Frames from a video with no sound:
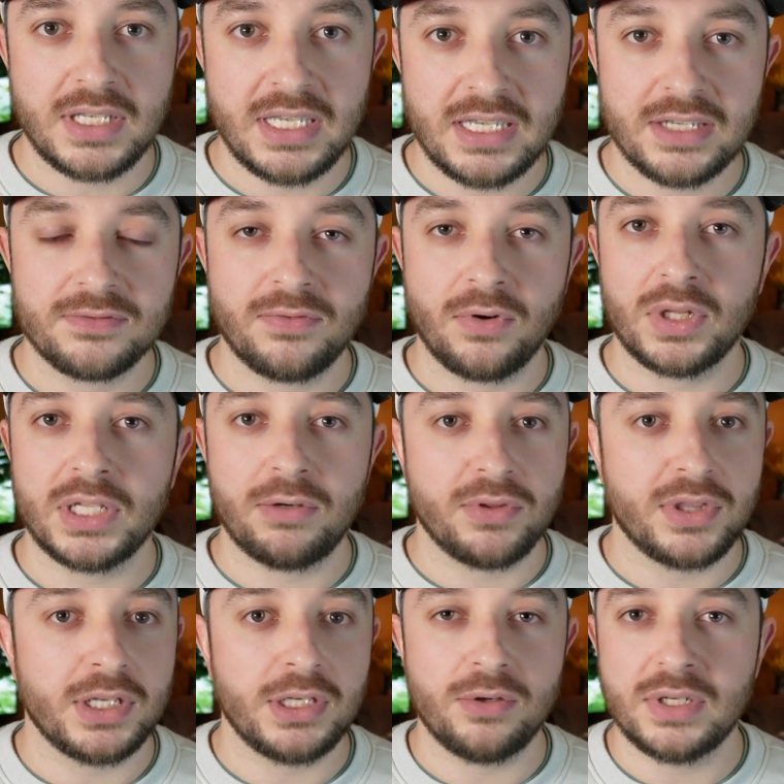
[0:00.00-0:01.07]
he is fully
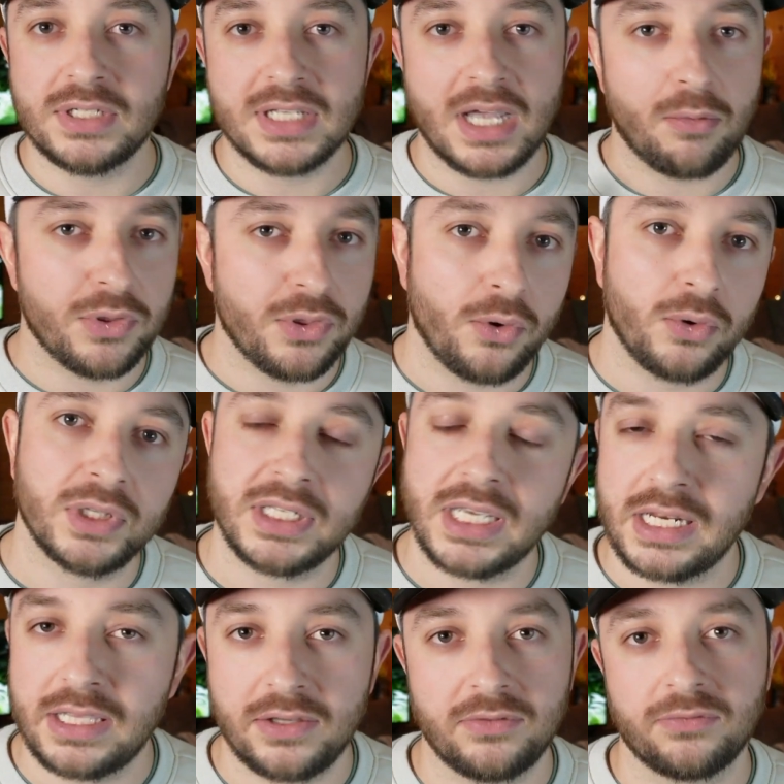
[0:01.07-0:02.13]
within you. He's not withholding
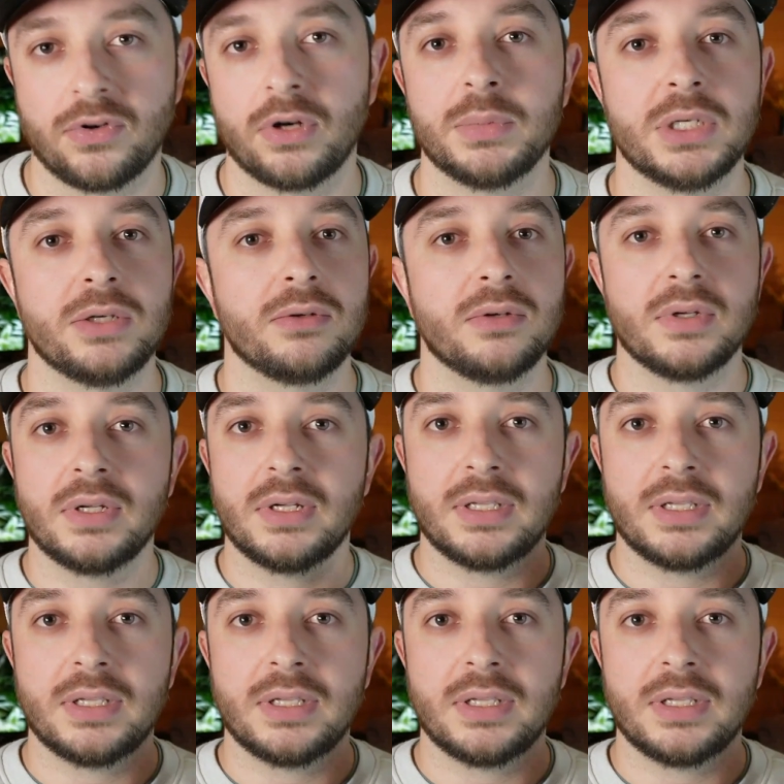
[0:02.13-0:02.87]
anything from you.